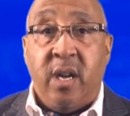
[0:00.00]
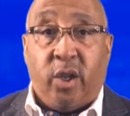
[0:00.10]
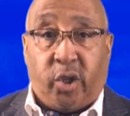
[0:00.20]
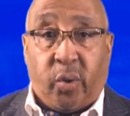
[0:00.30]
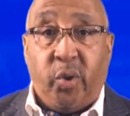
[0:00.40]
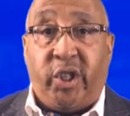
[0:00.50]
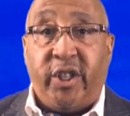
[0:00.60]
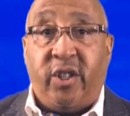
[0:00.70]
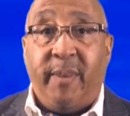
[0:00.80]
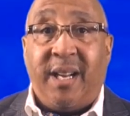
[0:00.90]
The school
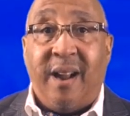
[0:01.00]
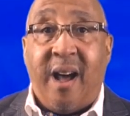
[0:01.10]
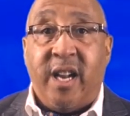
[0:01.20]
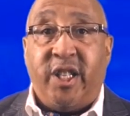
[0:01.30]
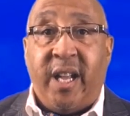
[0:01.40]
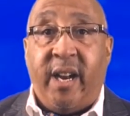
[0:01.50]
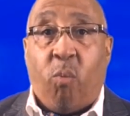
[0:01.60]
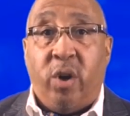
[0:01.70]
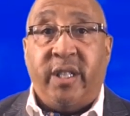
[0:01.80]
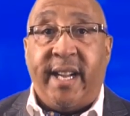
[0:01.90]
system acknowledged that it
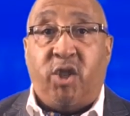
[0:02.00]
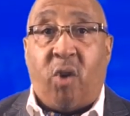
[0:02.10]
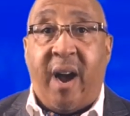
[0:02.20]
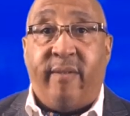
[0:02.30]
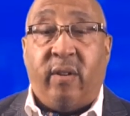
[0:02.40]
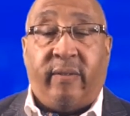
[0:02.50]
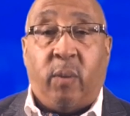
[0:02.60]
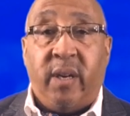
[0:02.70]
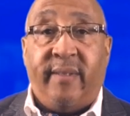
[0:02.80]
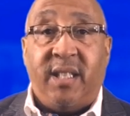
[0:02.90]
was a driver of
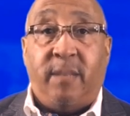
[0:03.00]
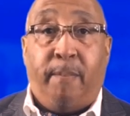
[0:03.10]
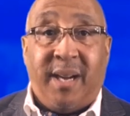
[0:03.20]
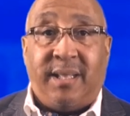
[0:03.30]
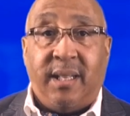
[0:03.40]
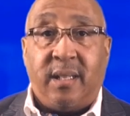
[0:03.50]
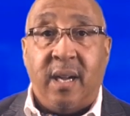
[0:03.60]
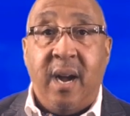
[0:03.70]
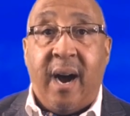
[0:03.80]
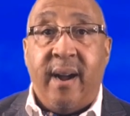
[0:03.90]
one of its buses.
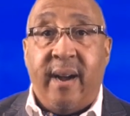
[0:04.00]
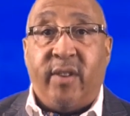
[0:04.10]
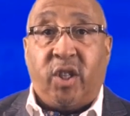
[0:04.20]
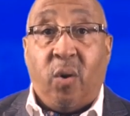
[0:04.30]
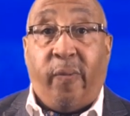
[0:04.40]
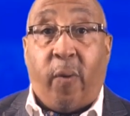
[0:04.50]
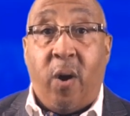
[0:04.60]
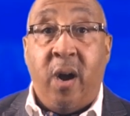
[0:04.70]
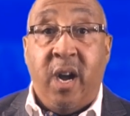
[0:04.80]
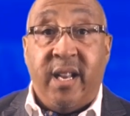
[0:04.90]
However, so
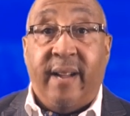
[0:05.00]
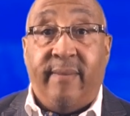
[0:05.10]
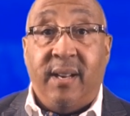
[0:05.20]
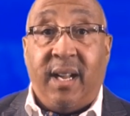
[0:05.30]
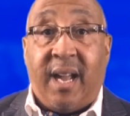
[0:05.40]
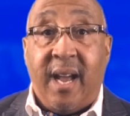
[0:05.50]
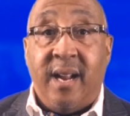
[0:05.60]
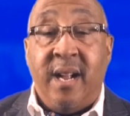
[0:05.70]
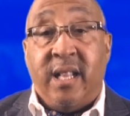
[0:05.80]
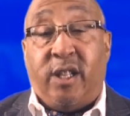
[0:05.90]
far, they have
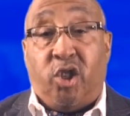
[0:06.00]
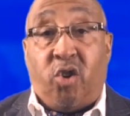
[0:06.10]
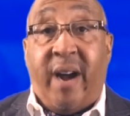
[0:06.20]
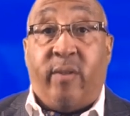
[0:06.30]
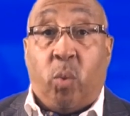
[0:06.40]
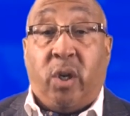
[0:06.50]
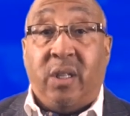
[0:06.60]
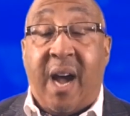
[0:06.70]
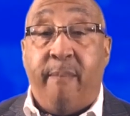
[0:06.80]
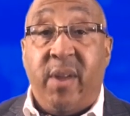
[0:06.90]
indicated that the driver will
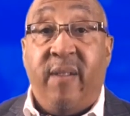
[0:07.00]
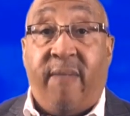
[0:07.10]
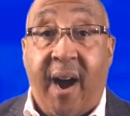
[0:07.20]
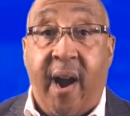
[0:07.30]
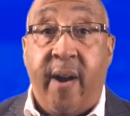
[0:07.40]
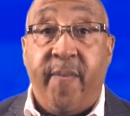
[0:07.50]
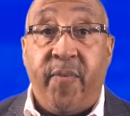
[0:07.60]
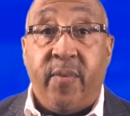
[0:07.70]
not be fired.